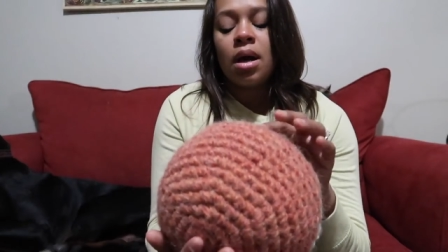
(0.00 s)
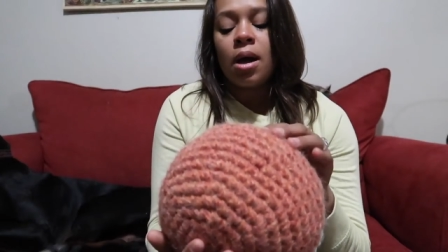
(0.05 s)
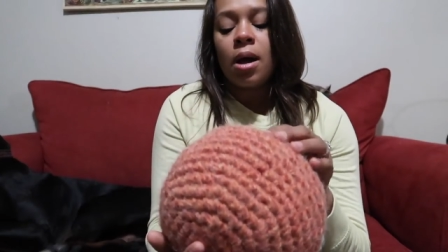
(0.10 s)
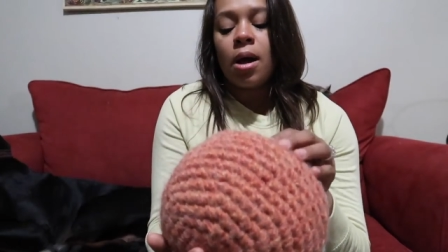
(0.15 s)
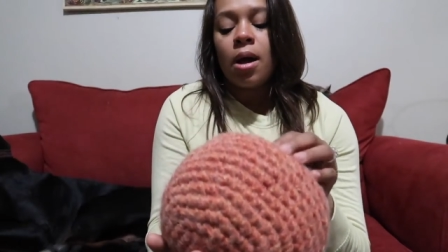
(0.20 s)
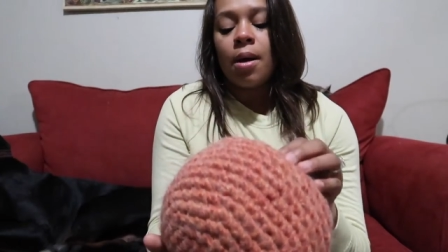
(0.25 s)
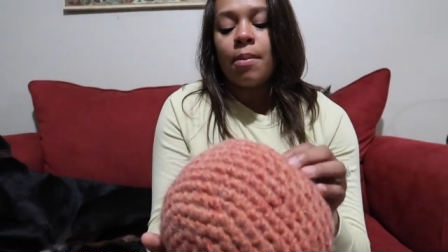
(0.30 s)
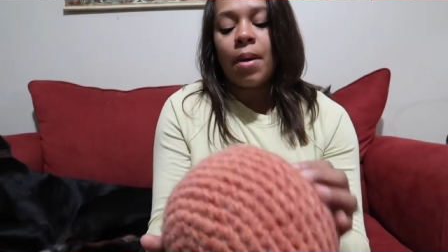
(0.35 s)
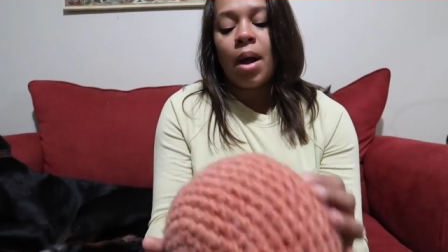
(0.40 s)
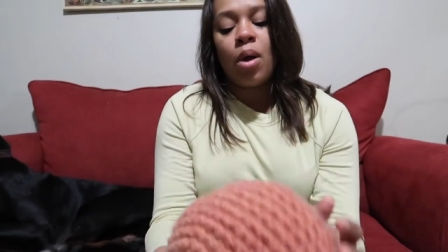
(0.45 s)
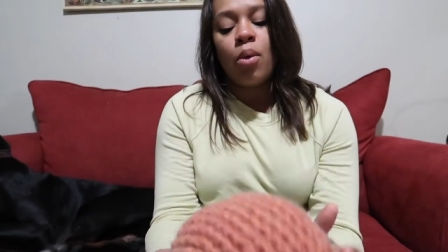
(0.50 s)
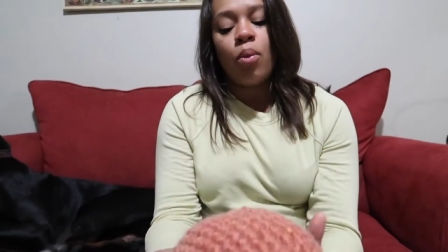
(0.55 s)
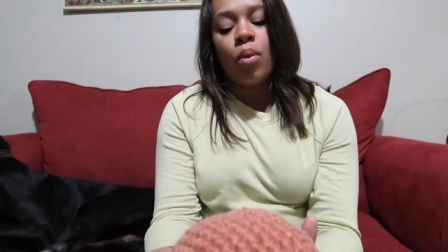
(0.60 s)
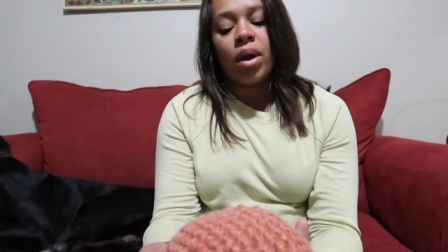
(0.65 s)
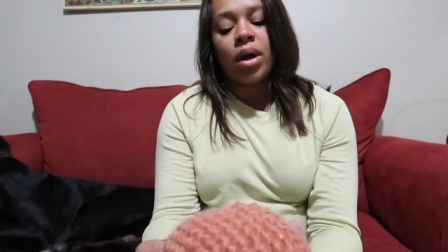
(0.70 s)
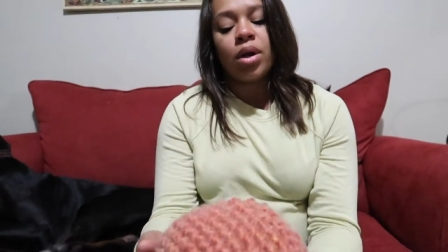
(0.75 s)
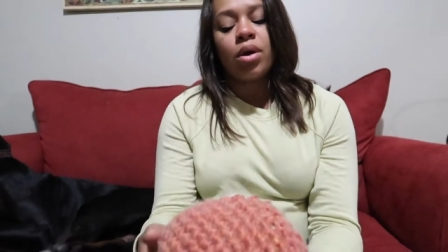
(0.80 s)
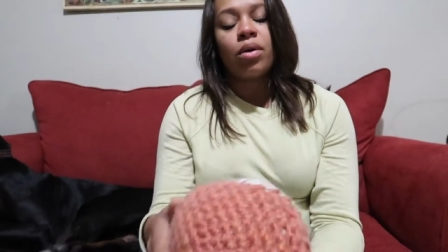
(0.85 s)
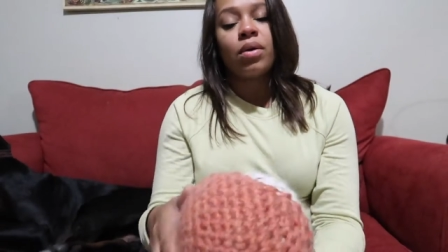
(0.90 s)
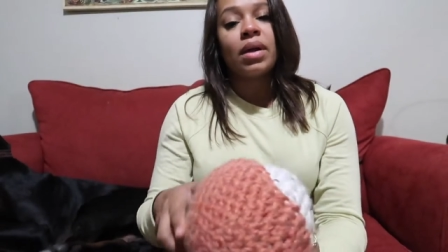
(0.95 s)
I
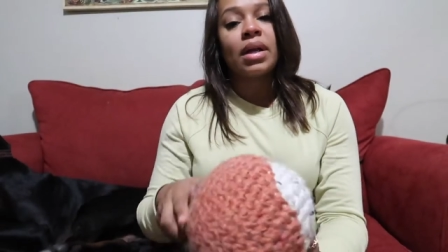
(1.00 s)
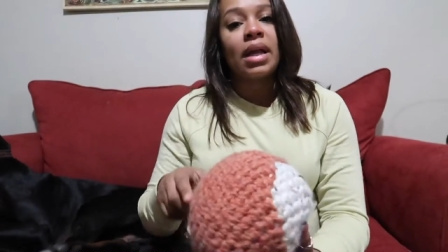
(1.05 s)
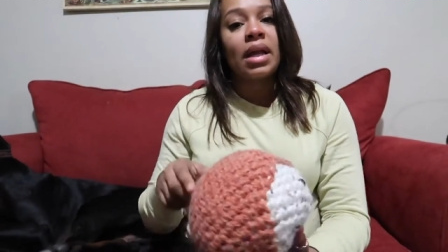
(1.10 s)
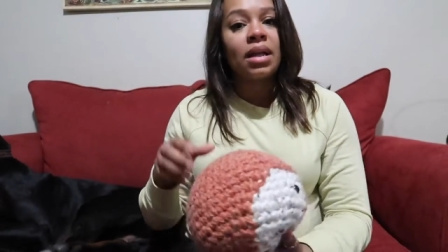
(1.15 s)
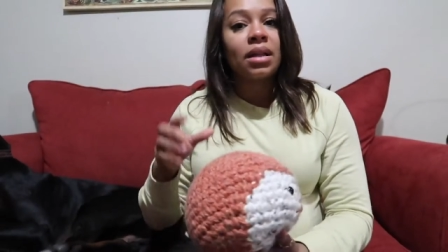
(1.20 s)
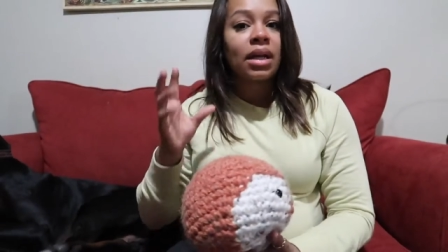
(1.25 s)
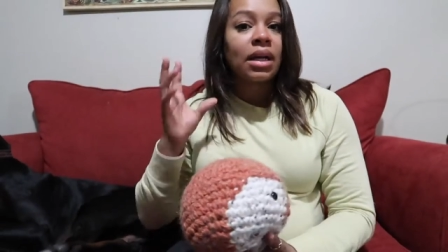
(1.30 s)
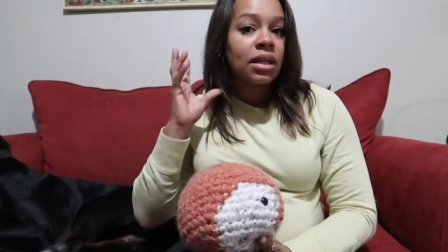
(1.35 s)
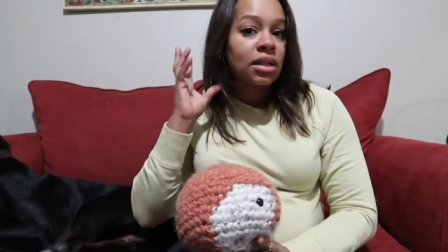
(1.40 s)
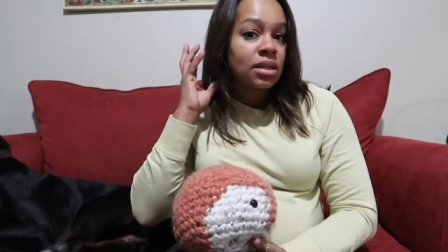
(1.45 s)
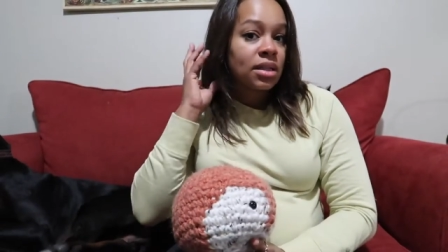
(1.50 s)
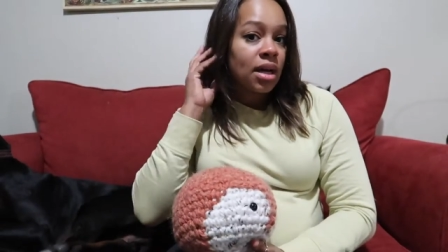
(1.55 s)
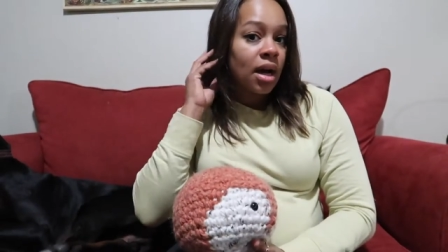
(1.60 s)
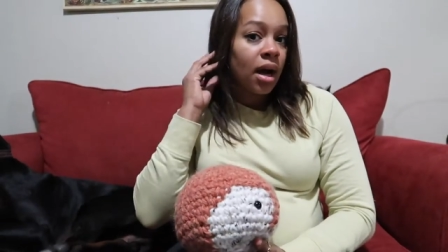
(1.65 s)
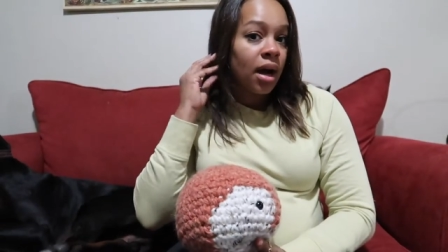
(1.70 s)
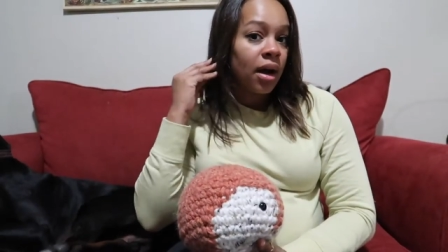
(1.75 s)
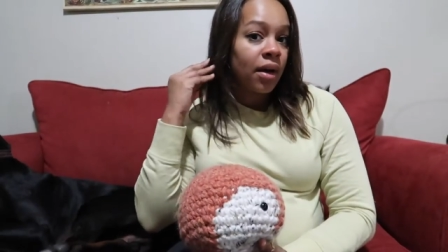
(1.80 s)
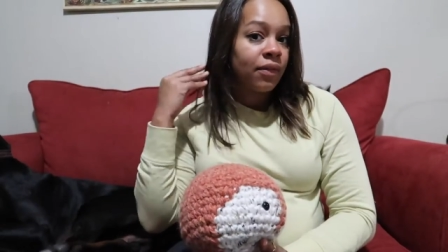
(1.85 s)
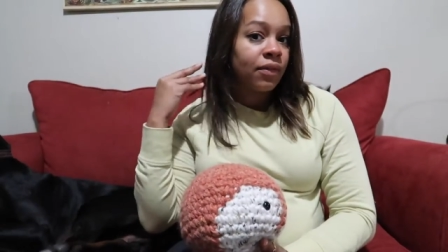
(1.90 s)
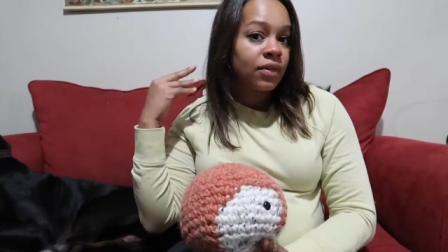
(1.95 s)
want to create like
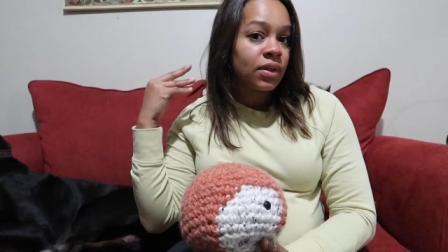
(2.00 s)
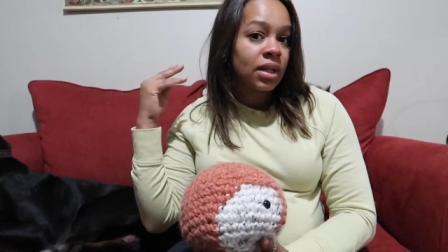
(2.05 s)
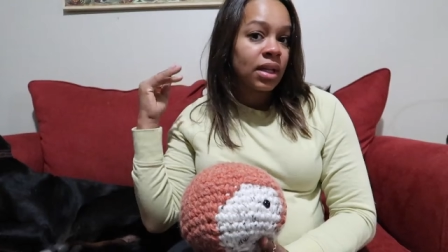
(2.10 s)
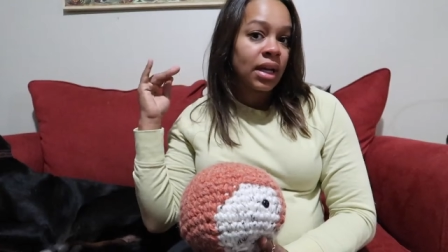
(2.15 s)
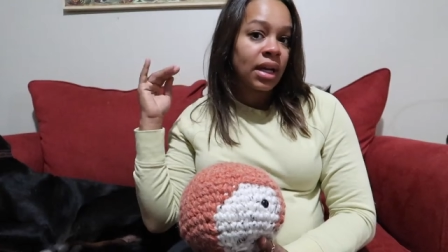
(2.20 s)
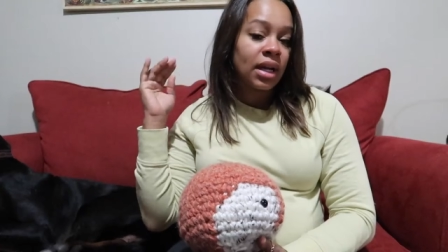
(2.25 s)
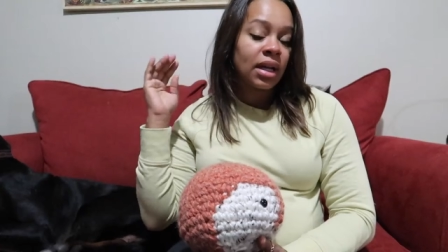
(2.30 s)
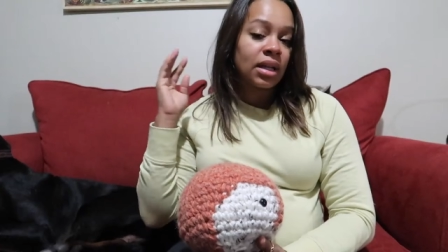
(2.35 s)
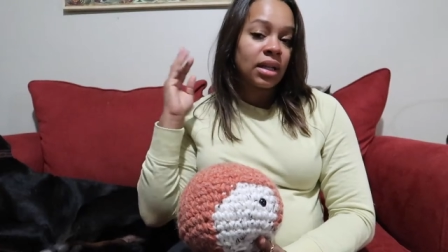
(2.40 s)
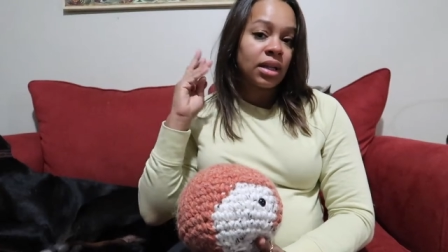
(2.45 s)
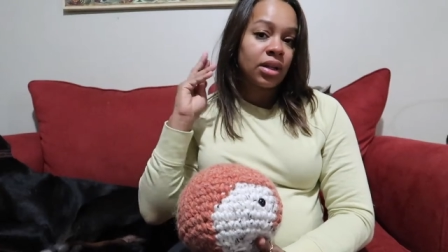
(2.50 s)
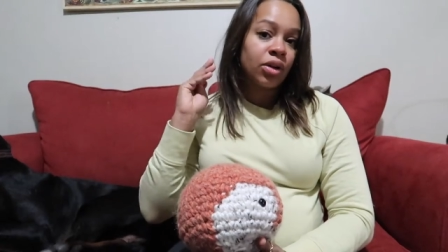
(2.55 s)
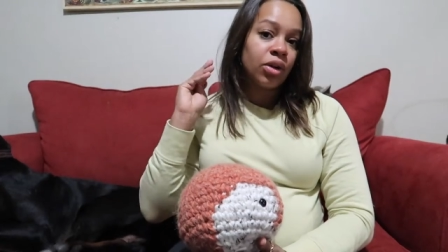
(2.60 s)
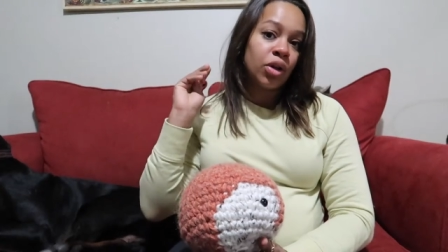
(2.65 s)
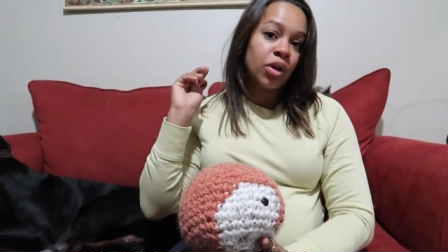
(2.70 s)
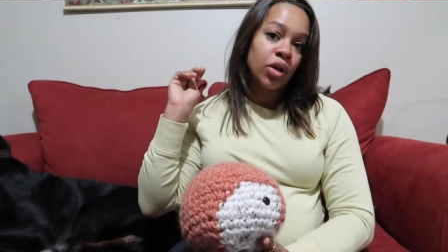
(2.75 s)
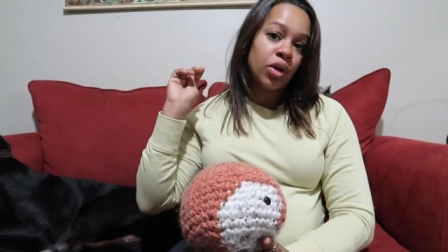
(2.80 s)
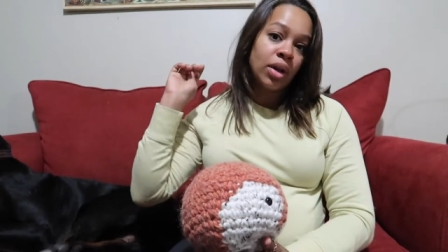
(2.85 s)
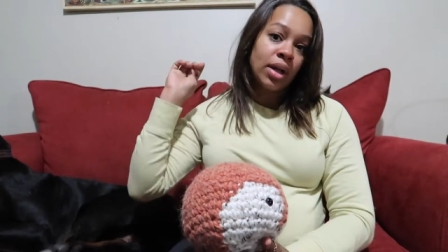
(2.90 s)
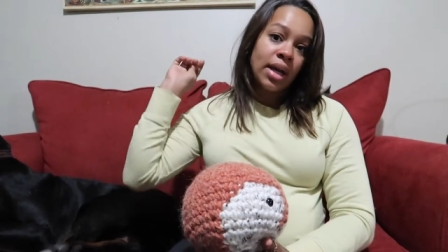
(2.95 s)
tuft, like a
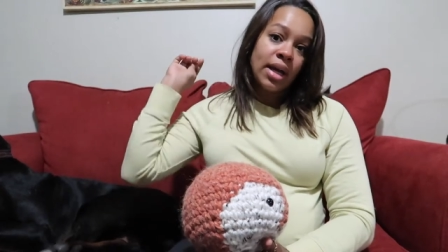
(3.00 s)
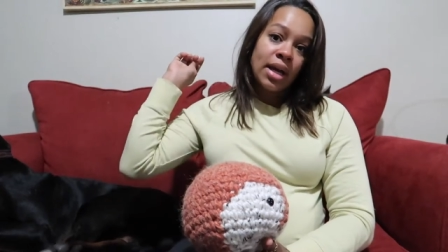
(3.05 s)
little